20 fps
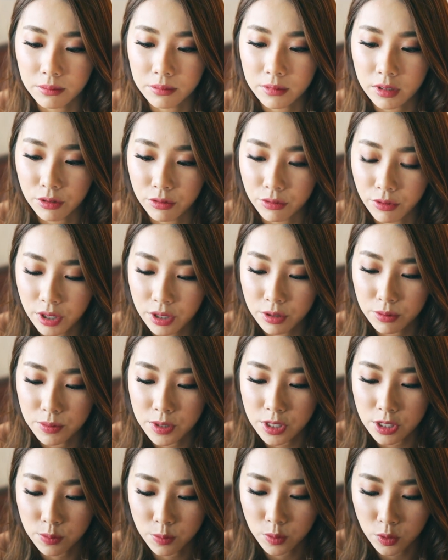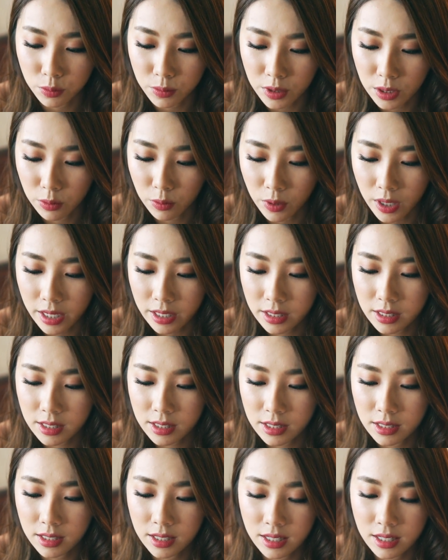the real Mish Blooming ones,